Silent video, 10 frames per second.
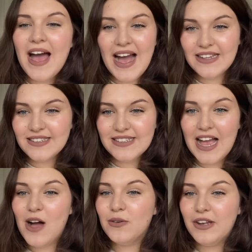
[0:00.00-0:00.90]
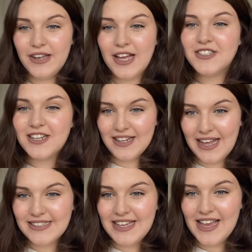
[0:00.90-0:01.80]
hands down Lush
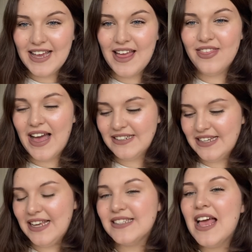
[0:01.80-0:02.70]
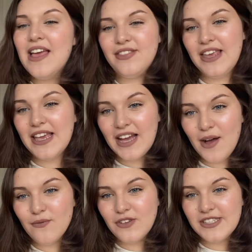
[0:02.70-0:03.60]
classic, and that is the
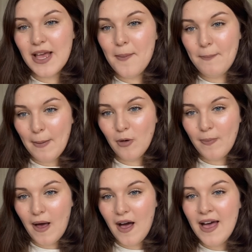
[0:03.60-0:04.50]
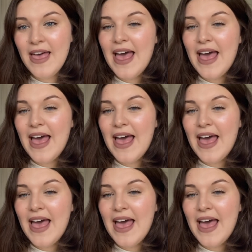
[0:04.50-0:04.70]
Comforter bubble bar.